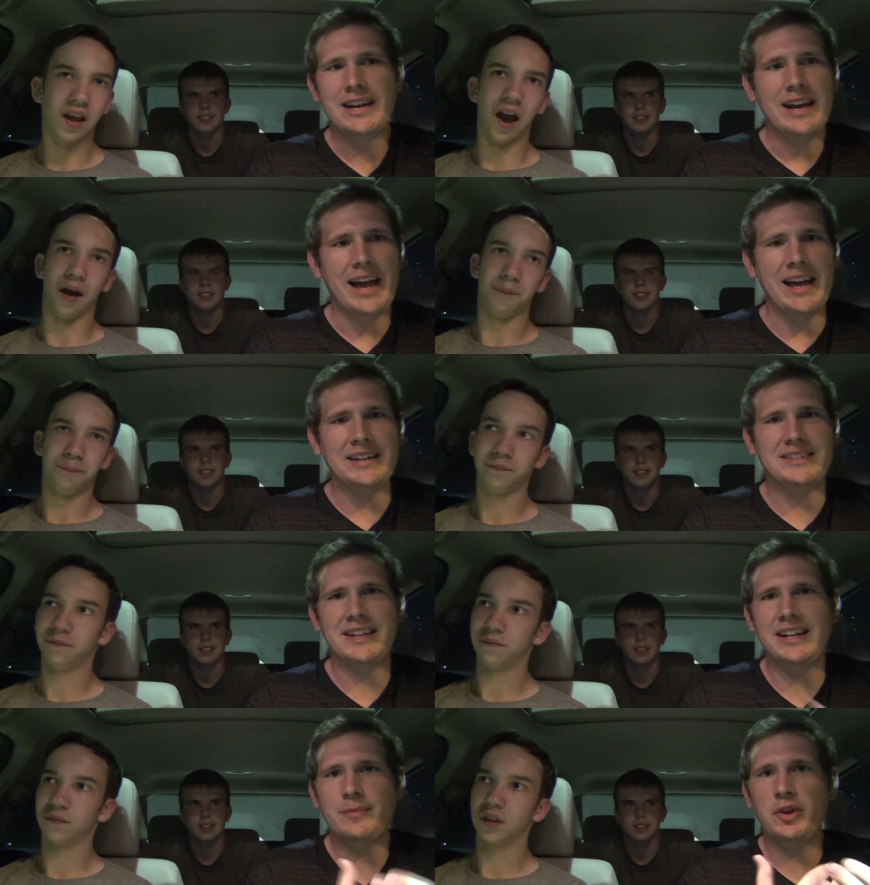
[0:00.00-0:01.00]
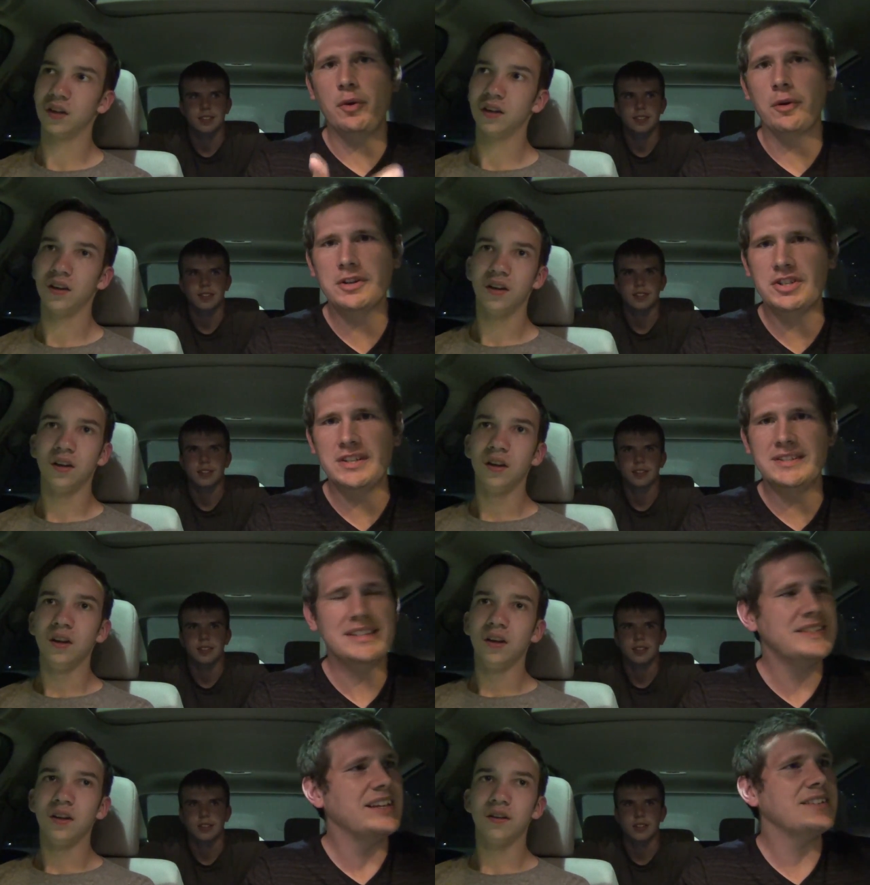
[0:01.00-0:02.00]
Speaker 1: yeah. and setting up the origins.
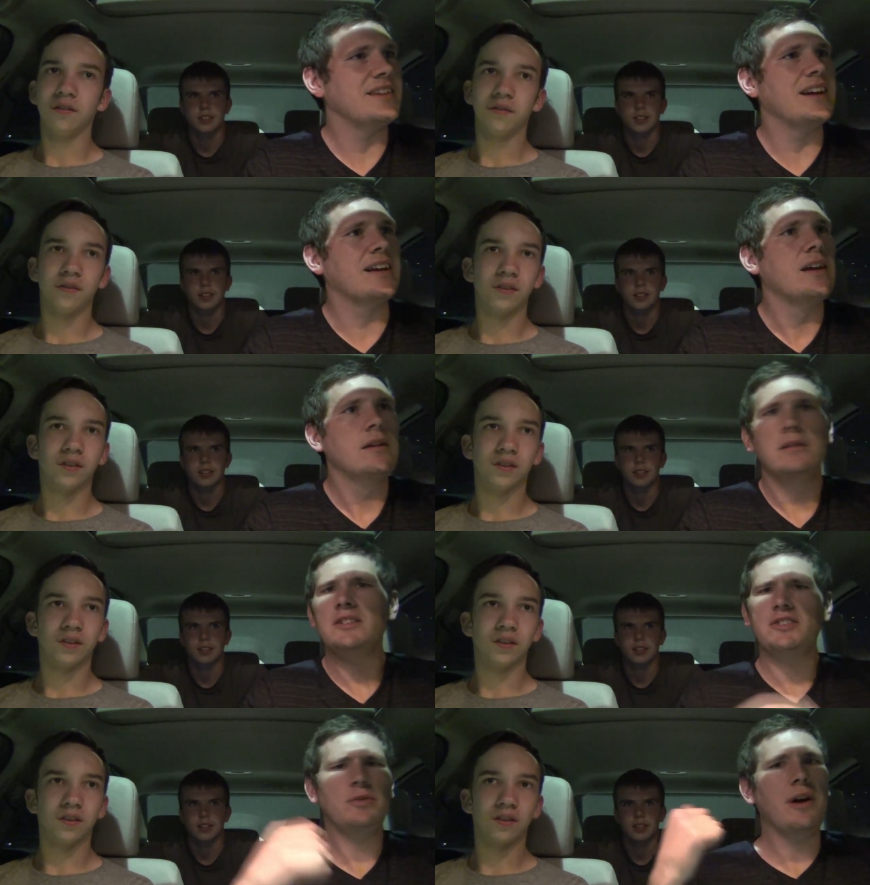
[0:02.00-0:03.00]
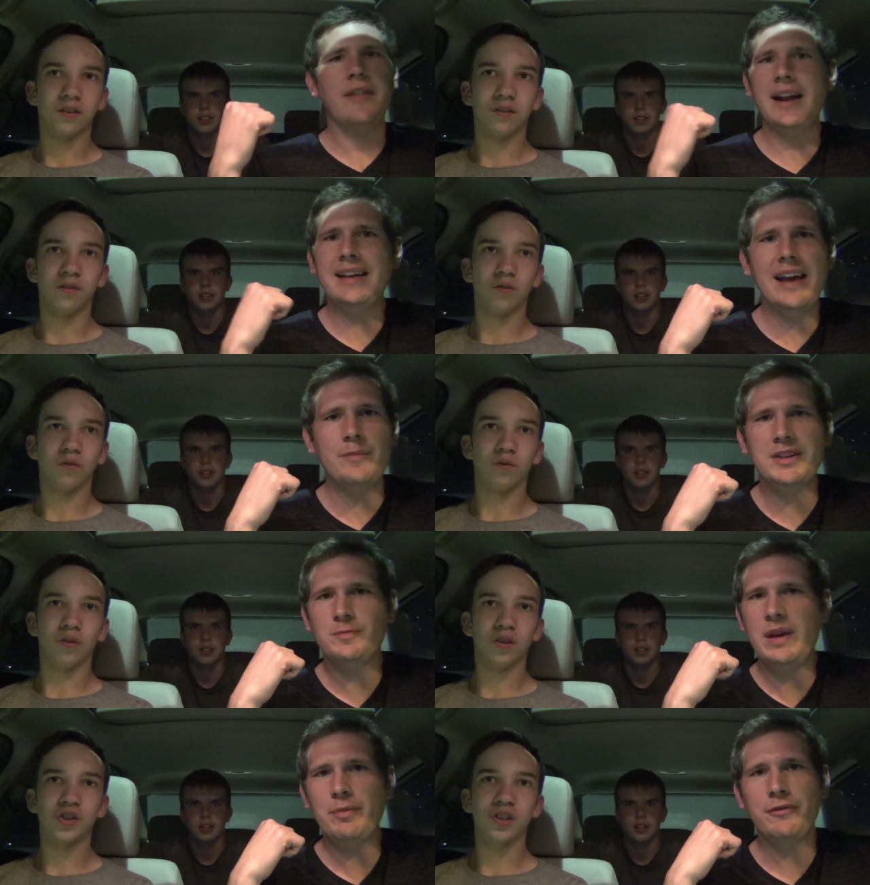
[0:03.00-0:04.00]
This thing's like, let's do all that again
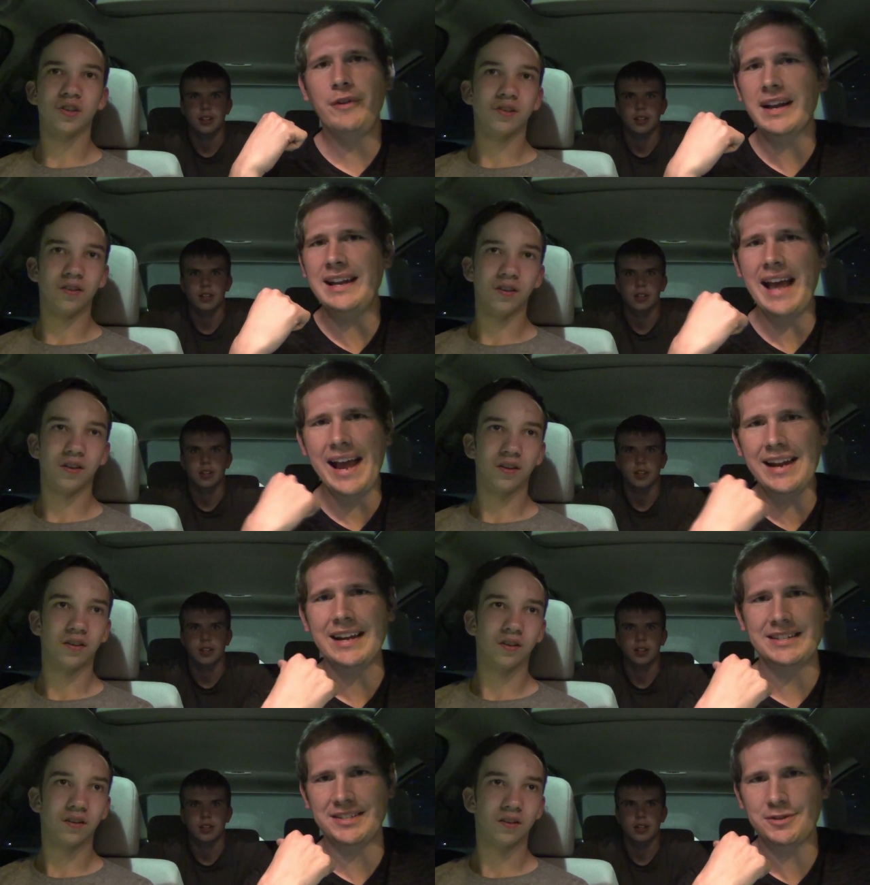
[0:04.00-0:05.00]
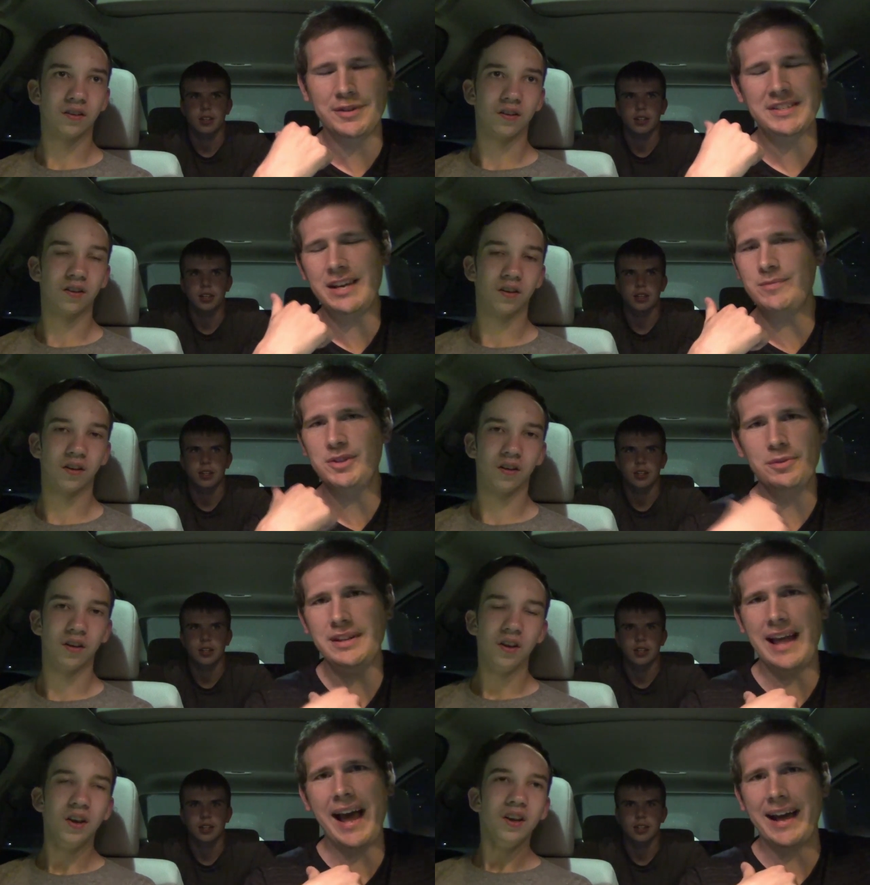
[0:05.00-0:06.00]
because let's people just... fucking hate it. So let's keep
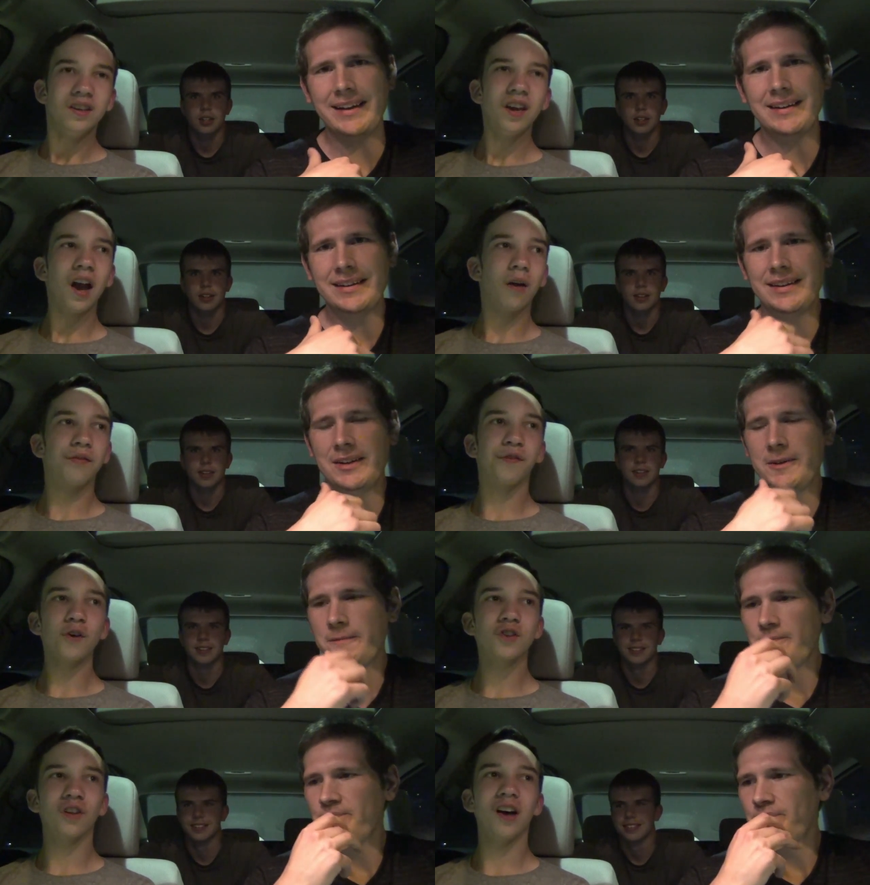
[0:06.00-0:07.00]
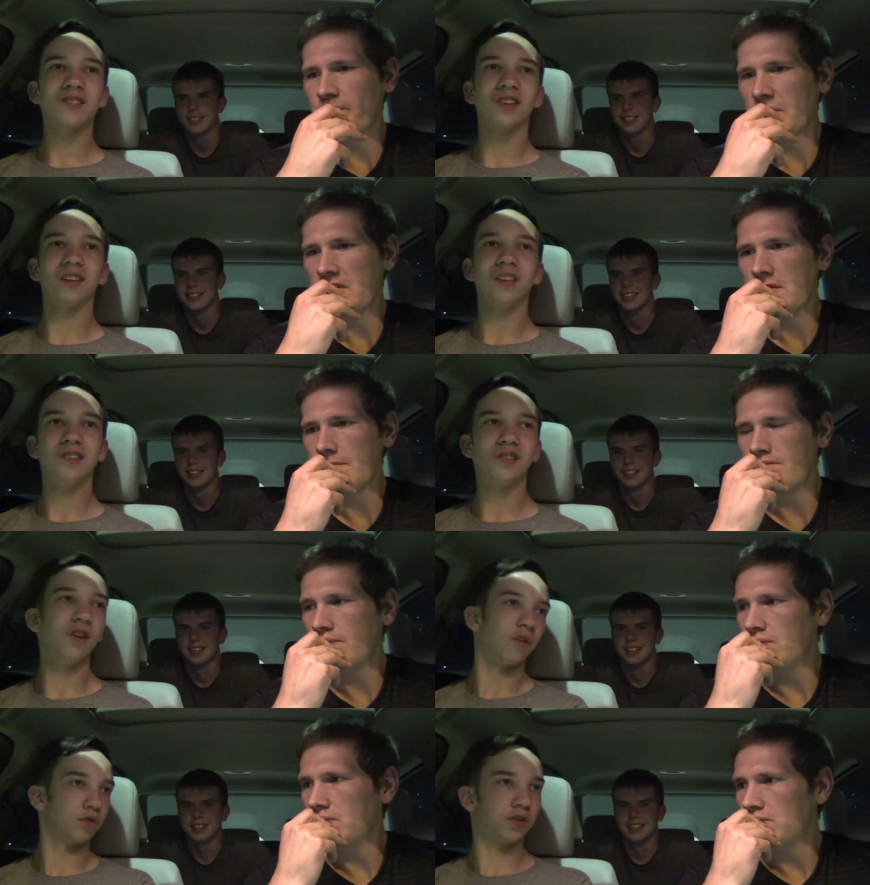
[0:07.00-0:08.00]
doing
Speaker 2: that. Yeah, First Class at least, you
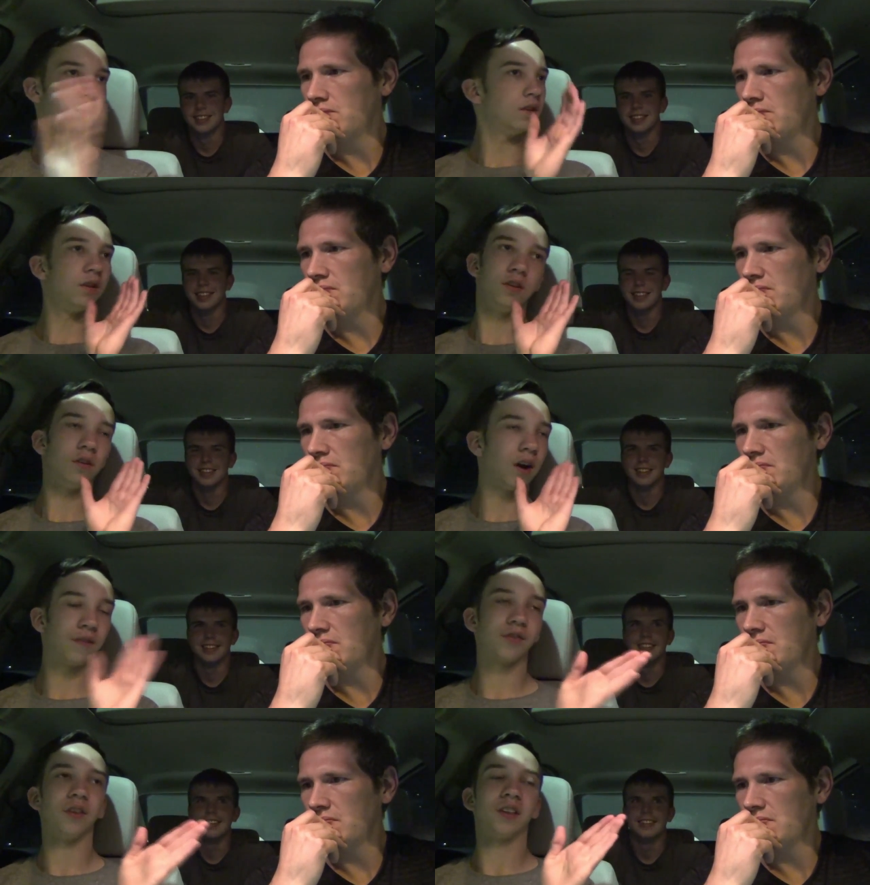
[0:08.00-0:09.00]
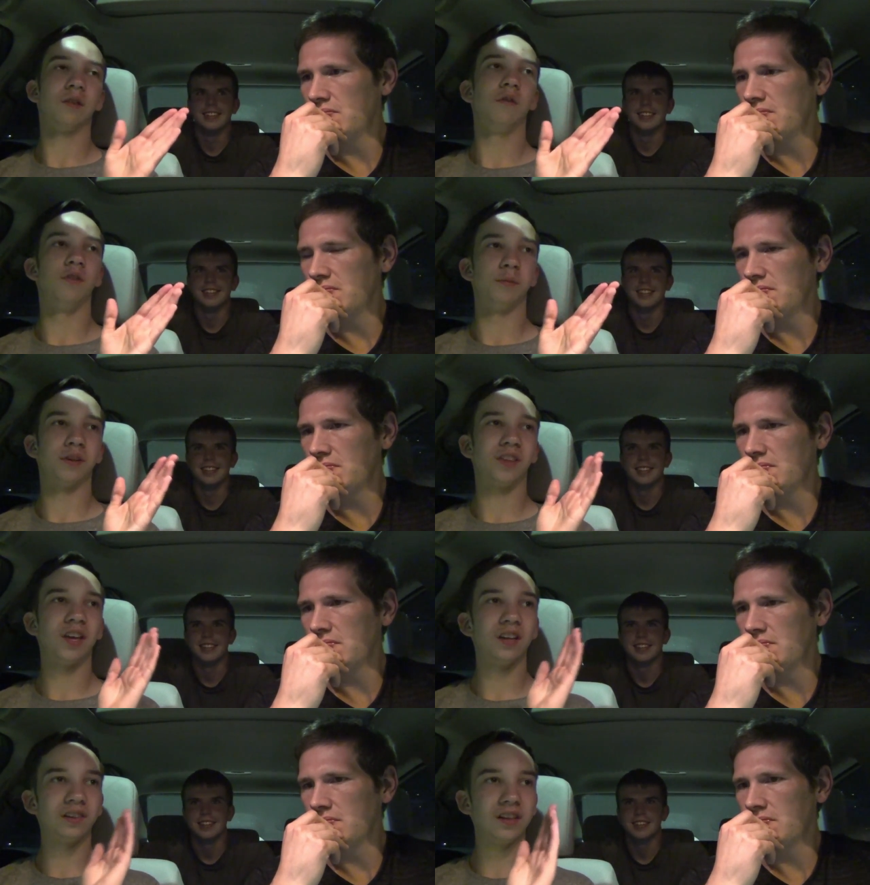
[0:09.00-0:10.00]
know, so you don't have to like the movie, but
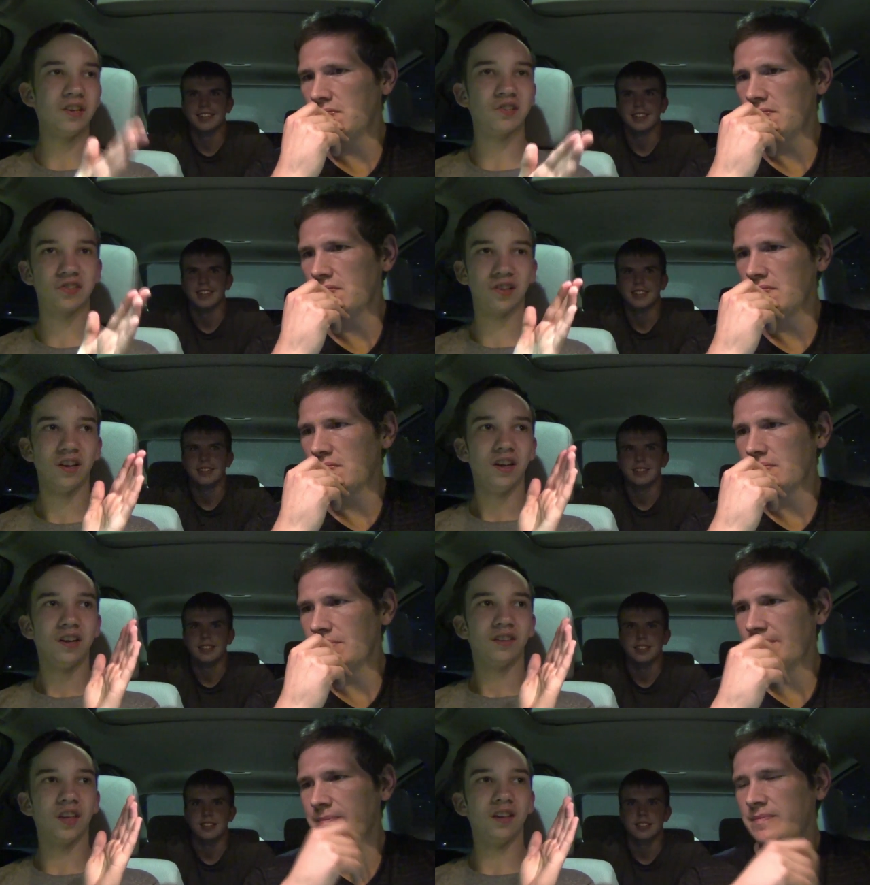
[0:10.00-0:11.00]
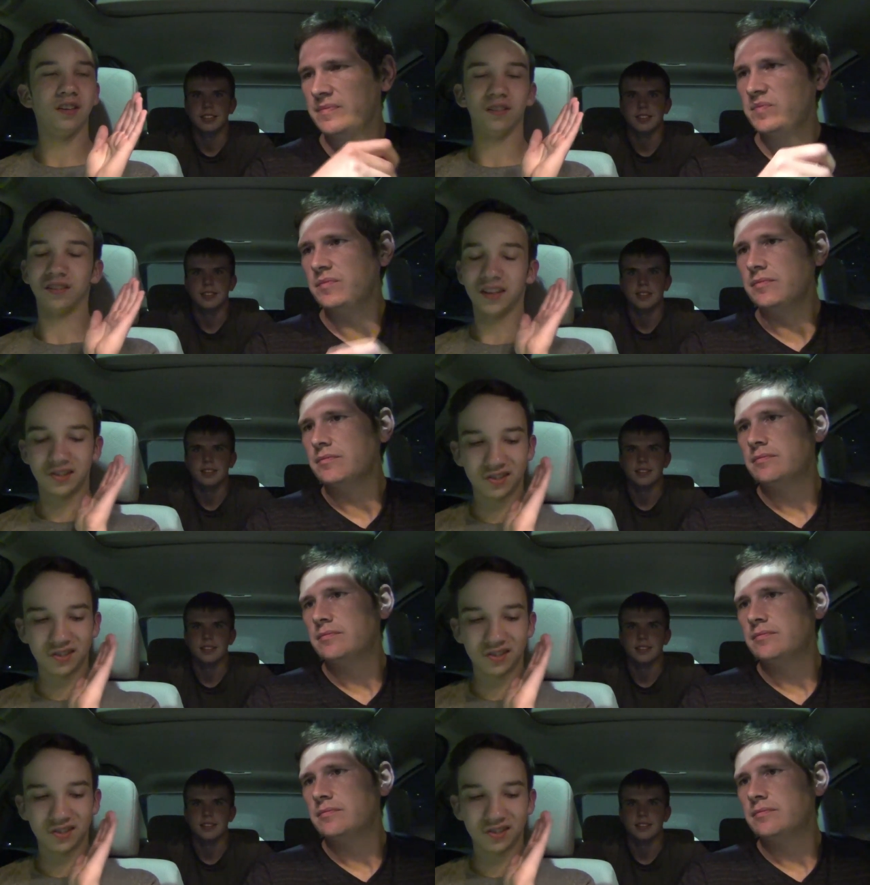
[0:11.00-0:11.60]
they at least, they they